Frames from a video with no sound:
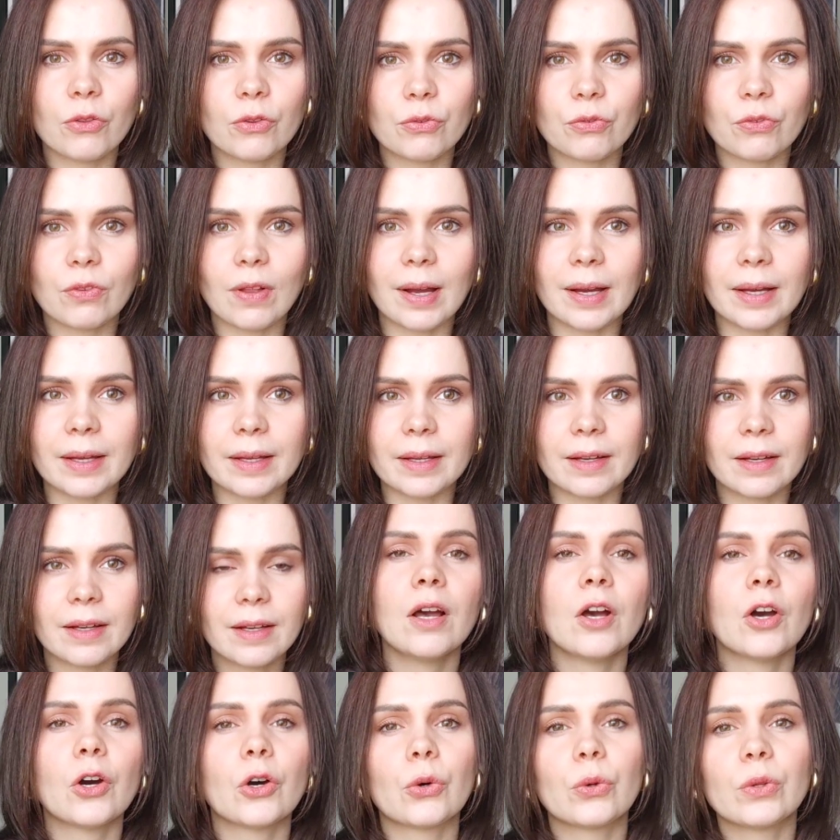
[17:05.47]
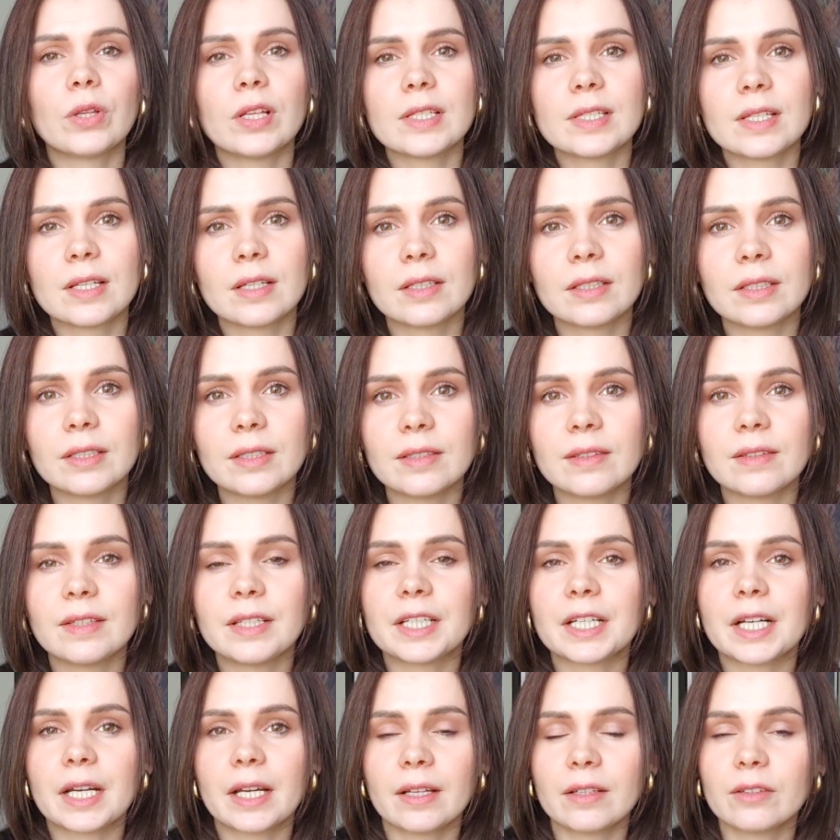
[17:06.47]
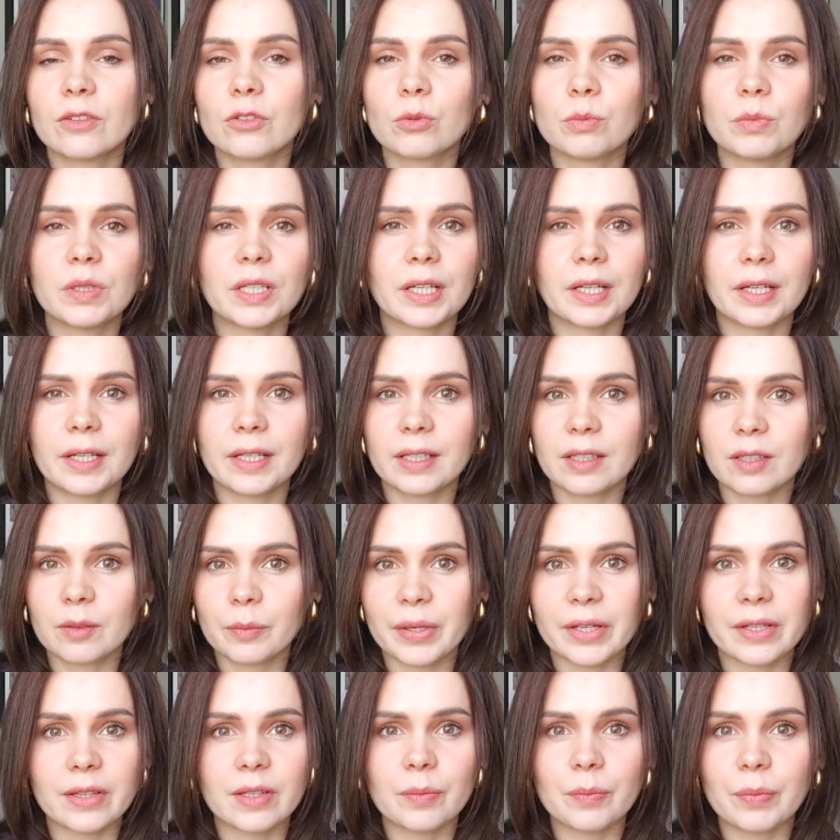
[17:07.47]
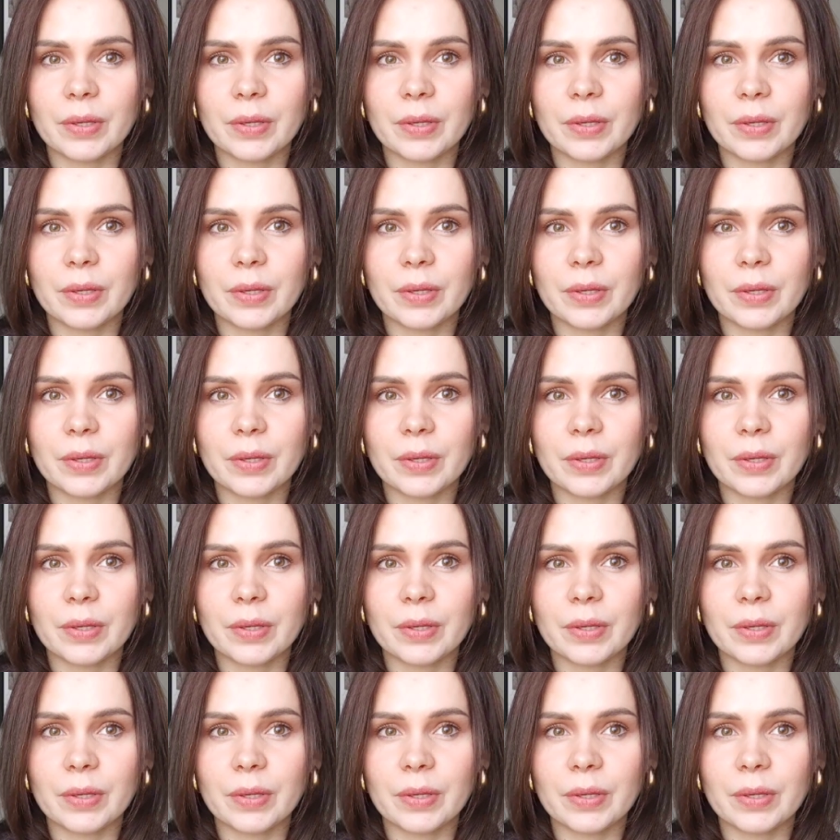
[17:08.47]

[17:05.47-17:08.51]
the fly, who doesn't need their hand to be held by the